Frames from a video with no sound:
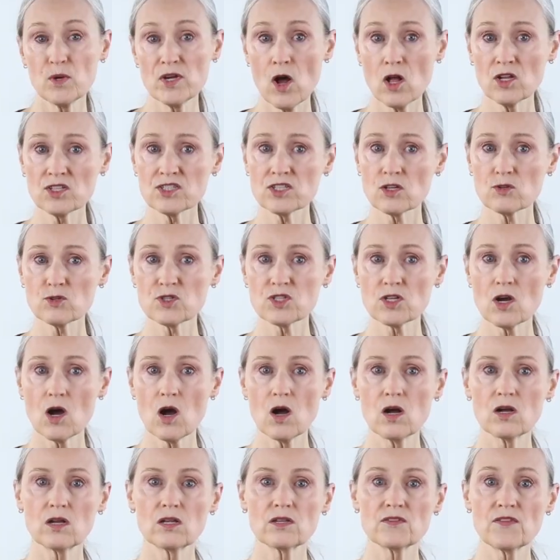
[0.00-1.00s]
also
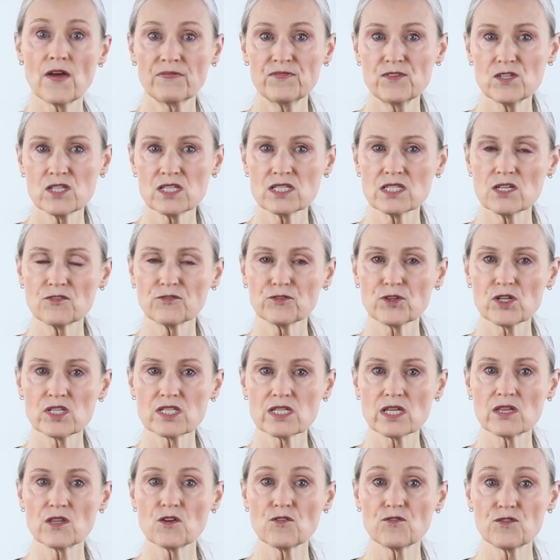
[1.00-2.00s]
saw that this difference in
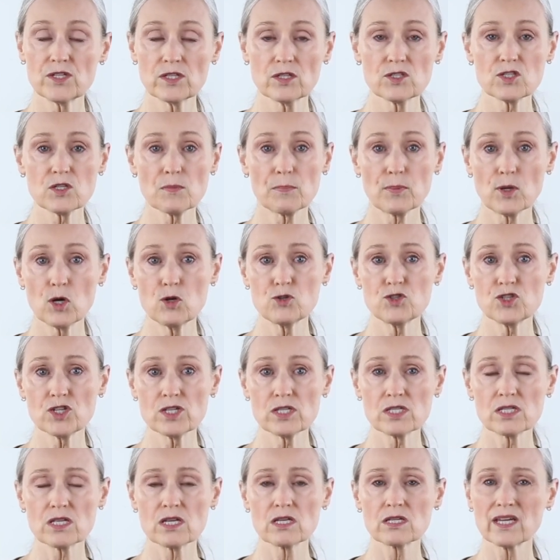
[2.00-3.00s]
the field's
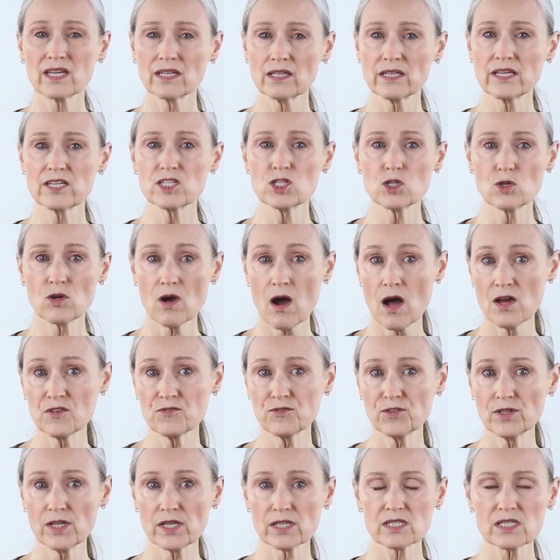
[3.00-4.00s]
approaches can lead to
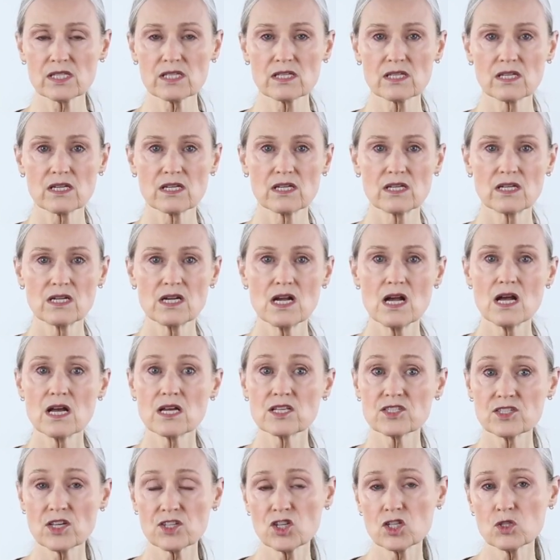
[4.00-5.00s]
conflicts,
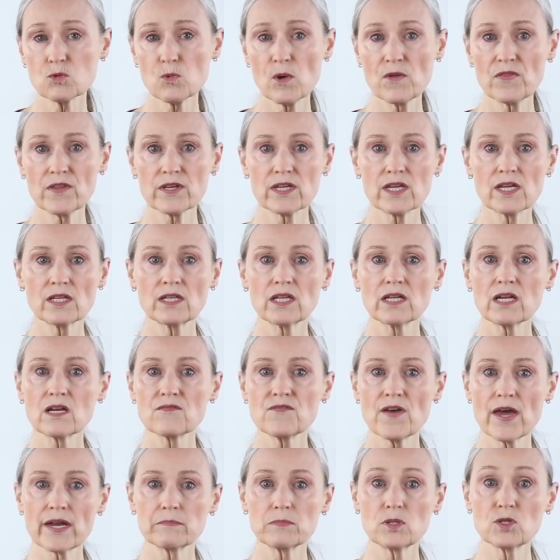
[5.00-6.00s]
such as when the killing of
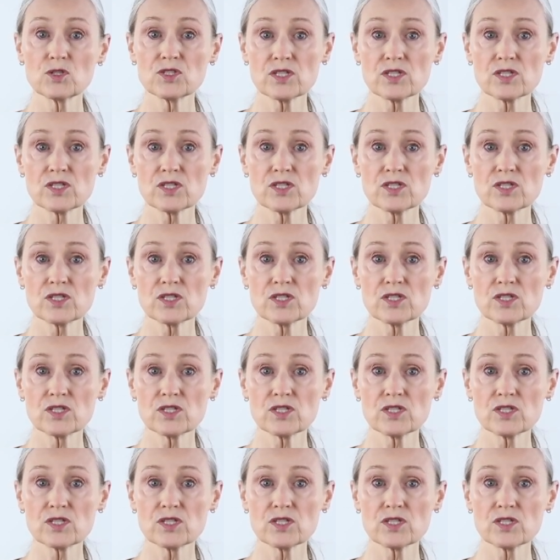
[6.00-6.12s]
animals